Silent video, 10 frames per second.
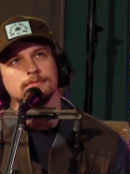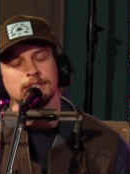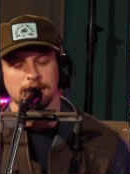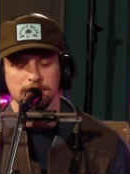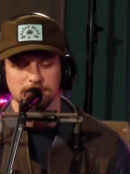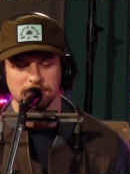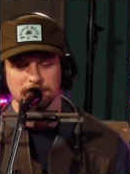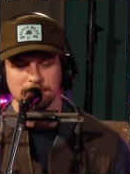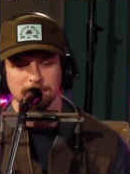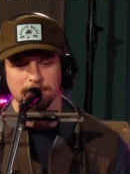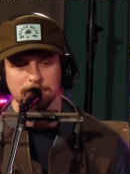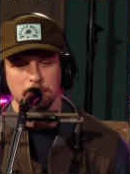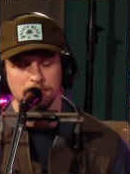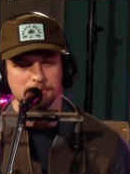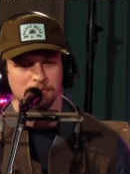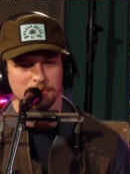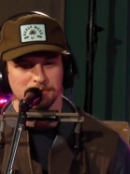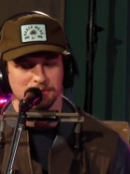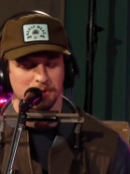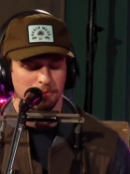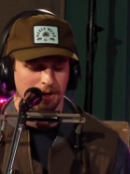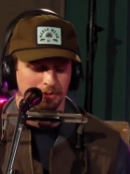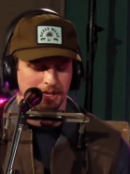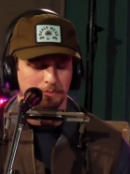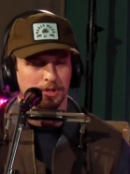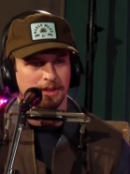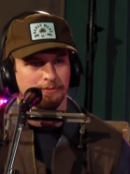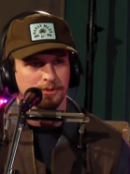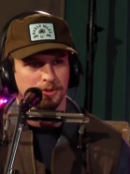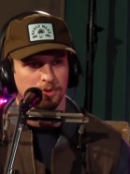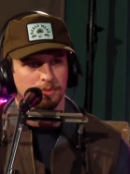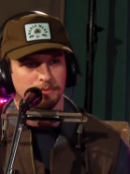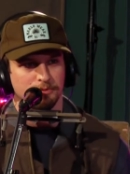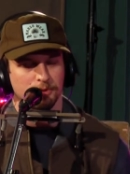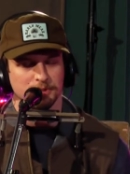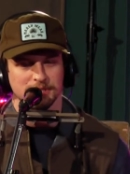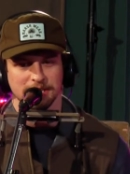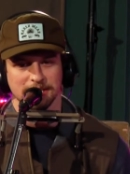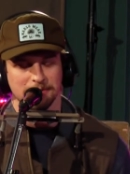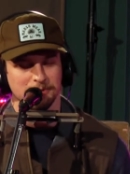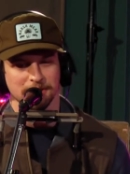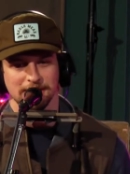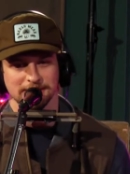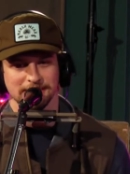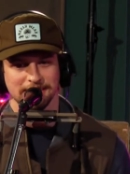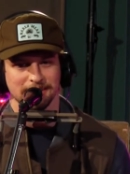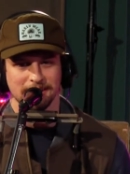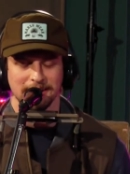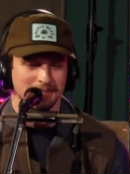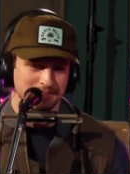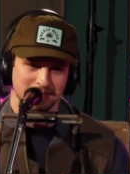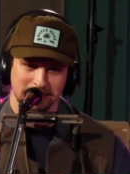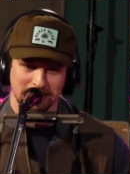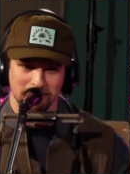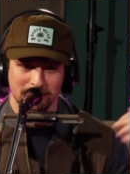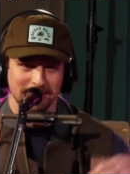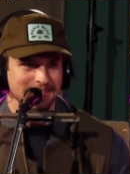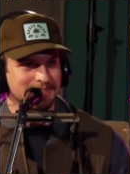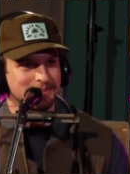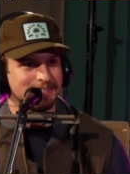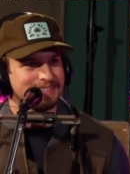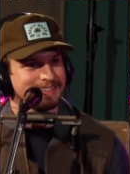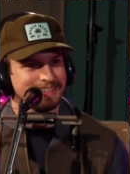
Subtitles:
like, I used to post reels, where I would like play for a little bit before singing. I realized, like, all right, I just got to get right into it.